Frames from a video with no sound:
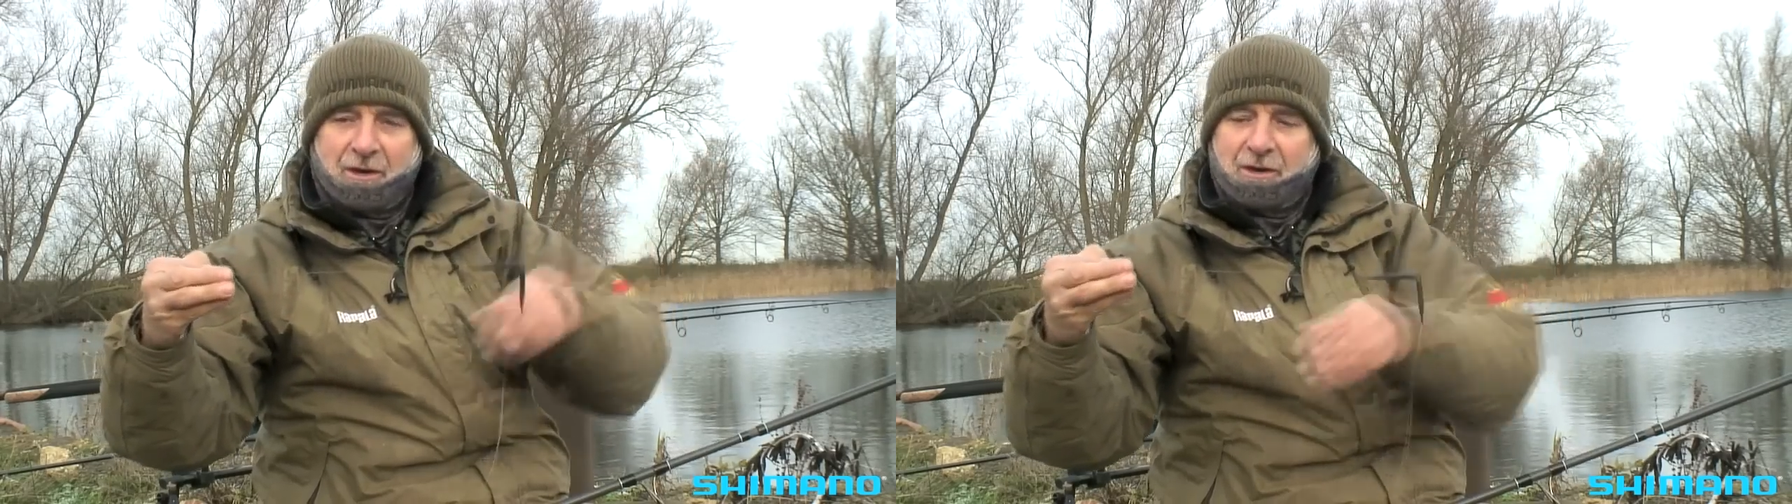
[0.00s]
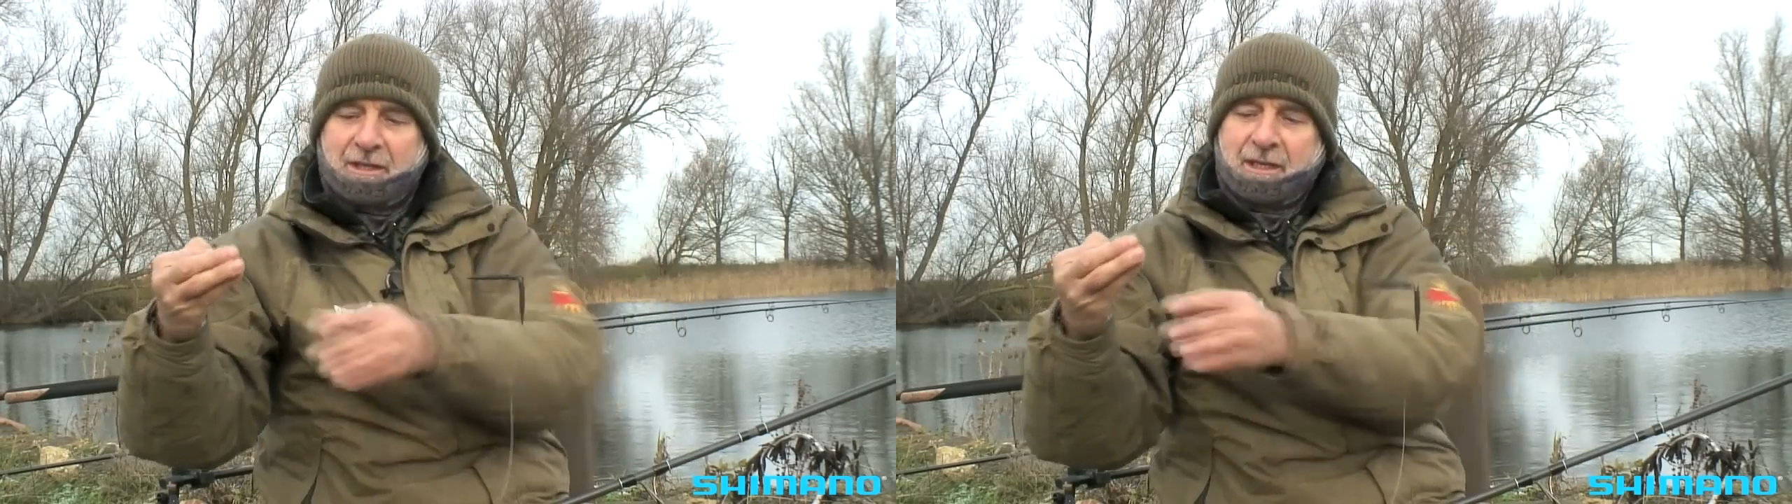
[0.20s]

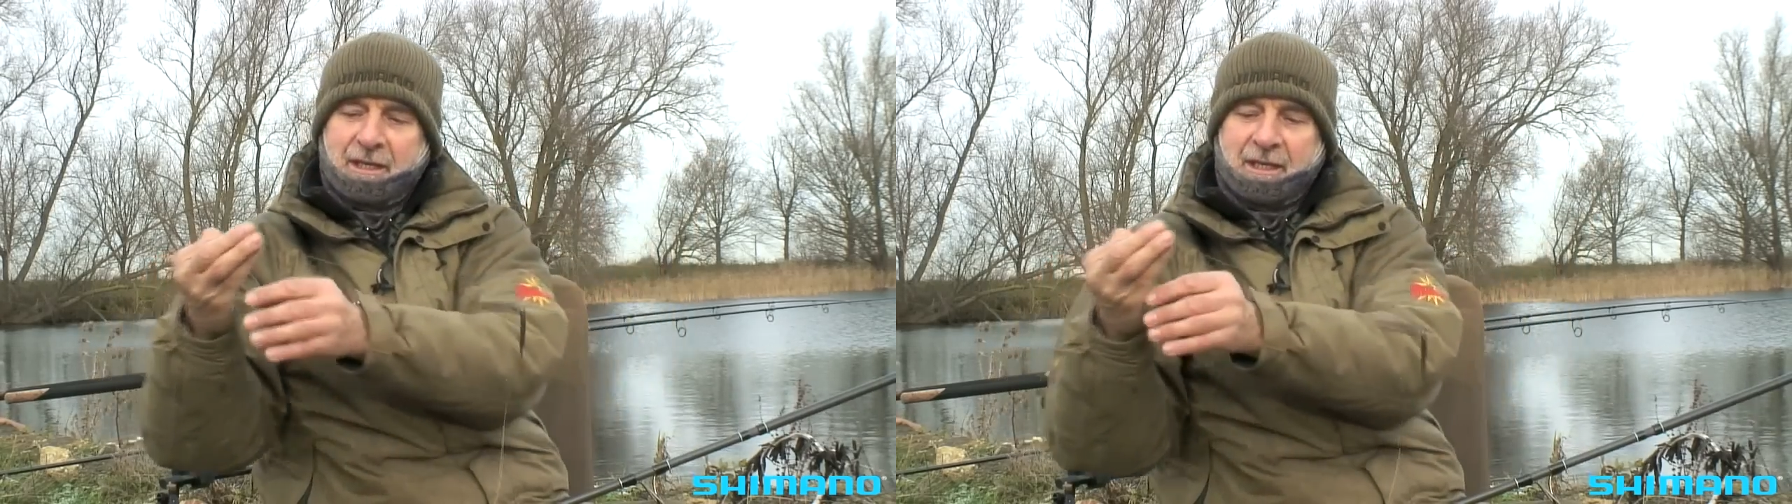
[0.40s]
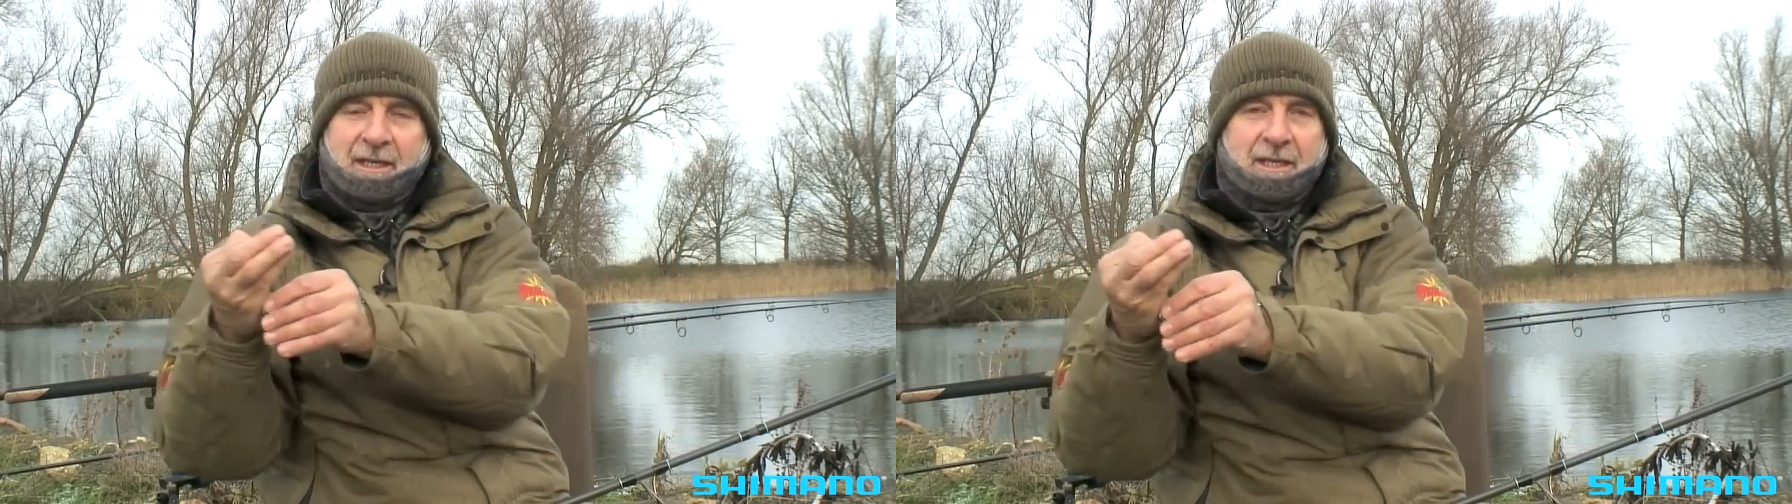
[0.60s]
I
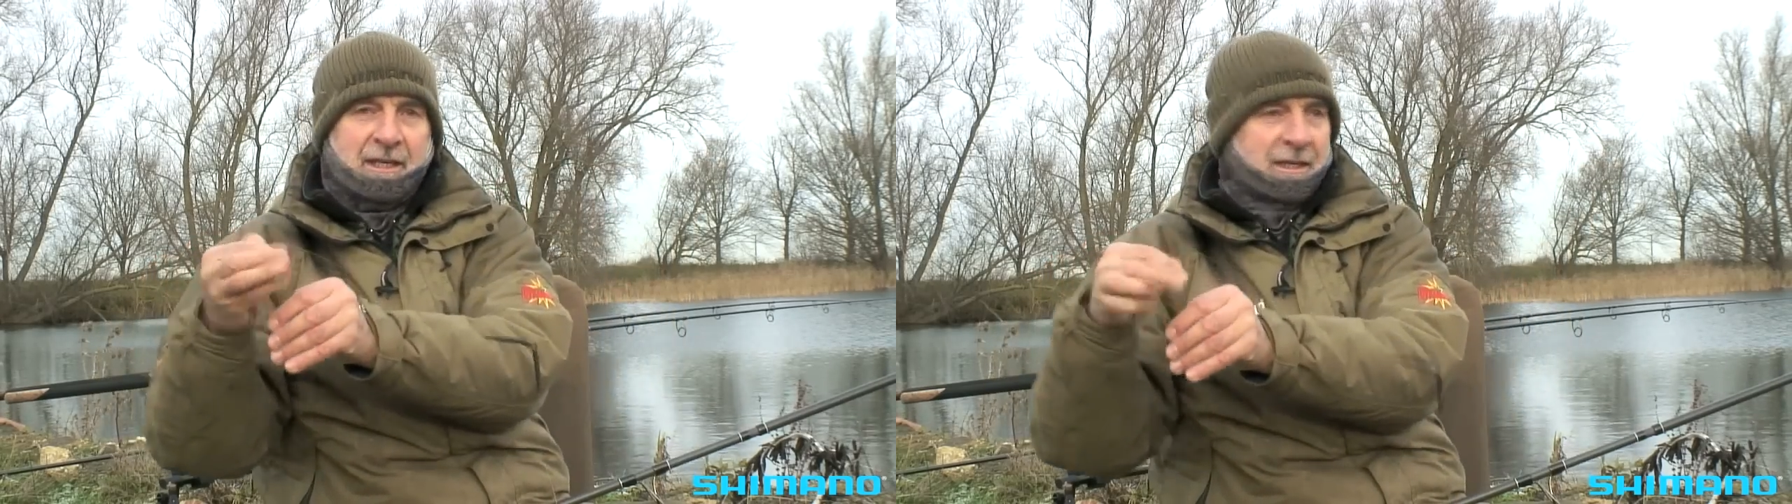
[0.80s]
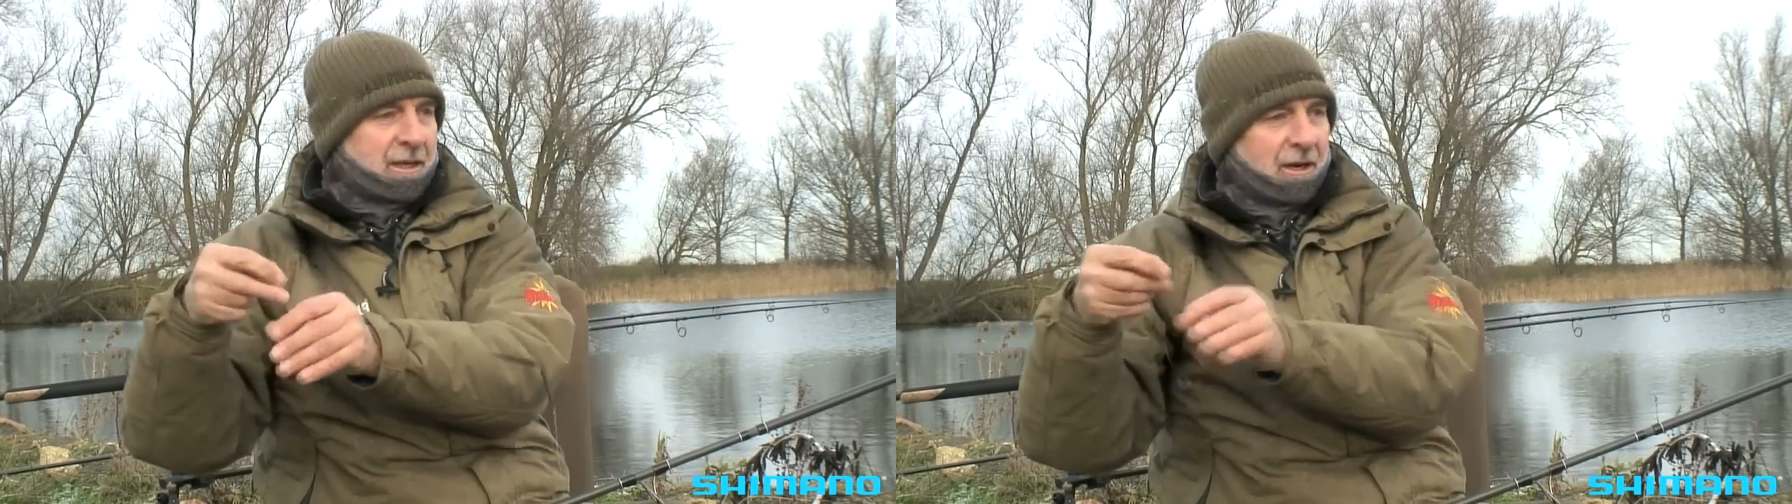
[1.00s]

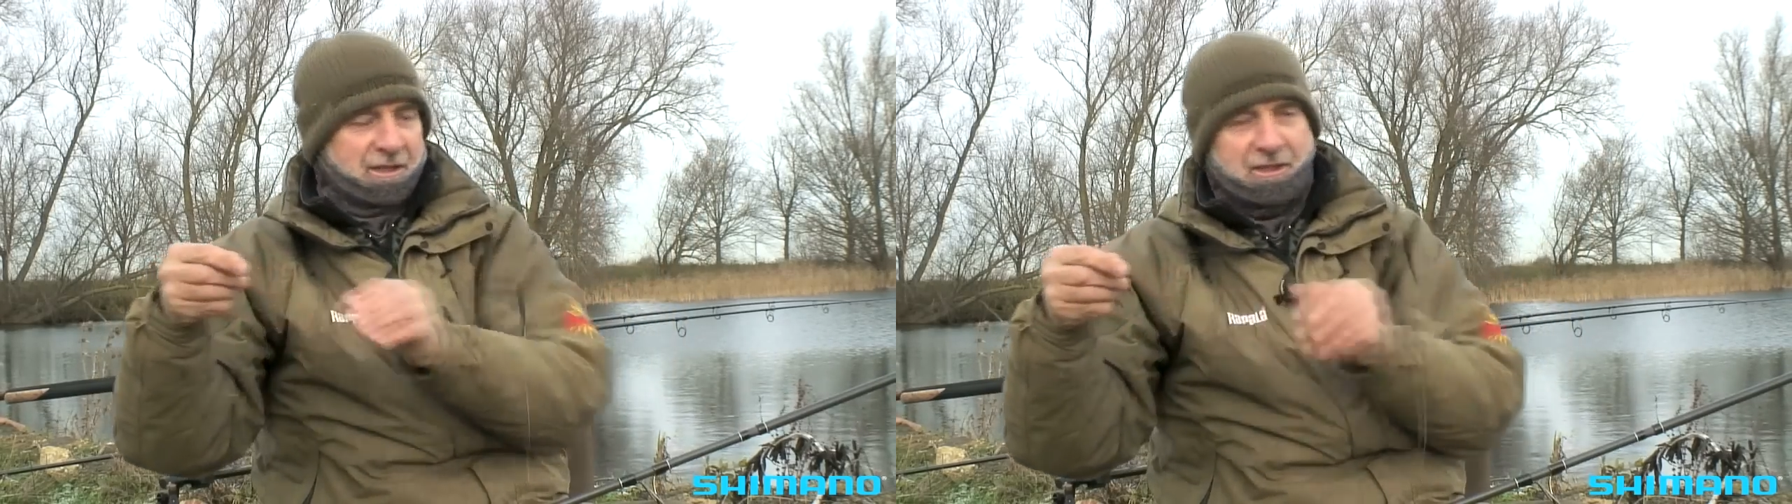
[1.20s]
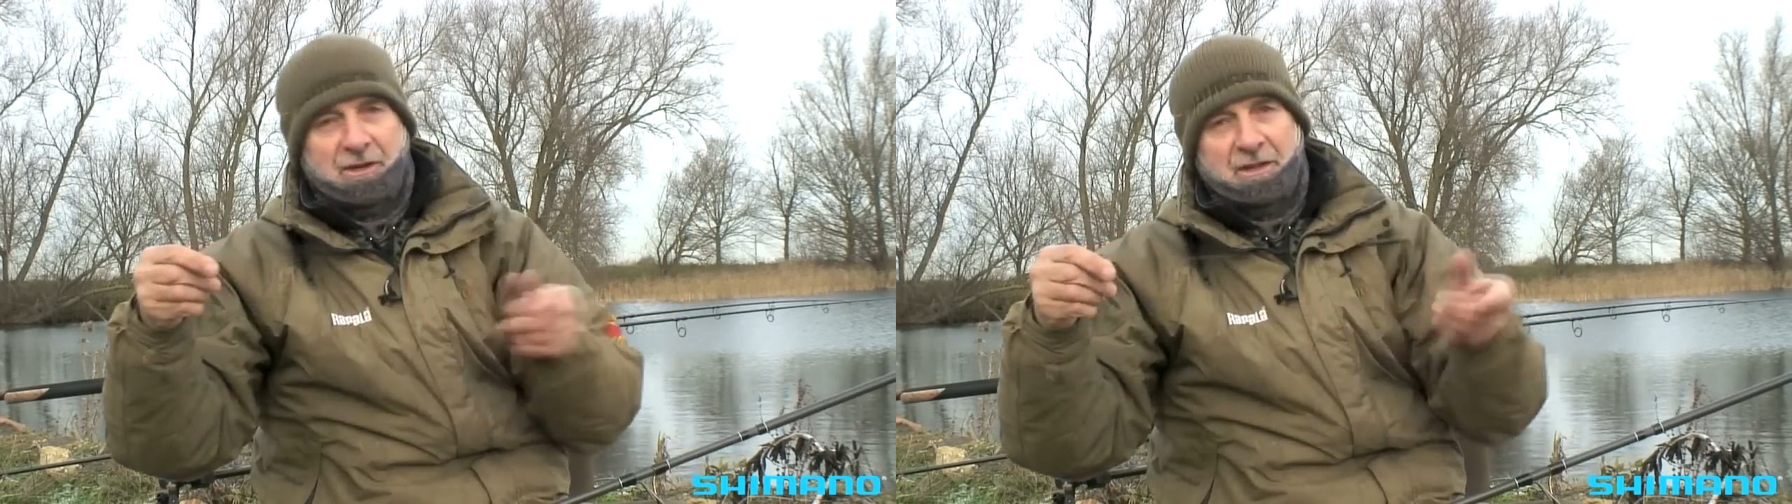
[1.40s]

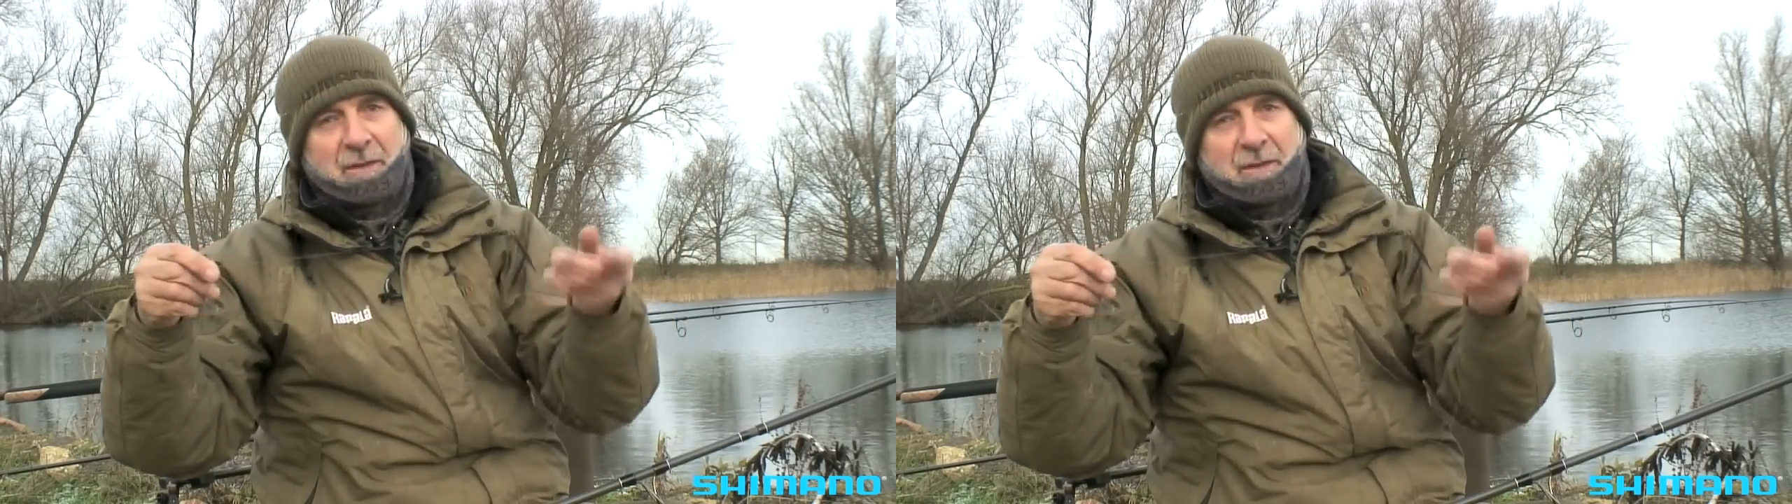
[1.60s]
tighten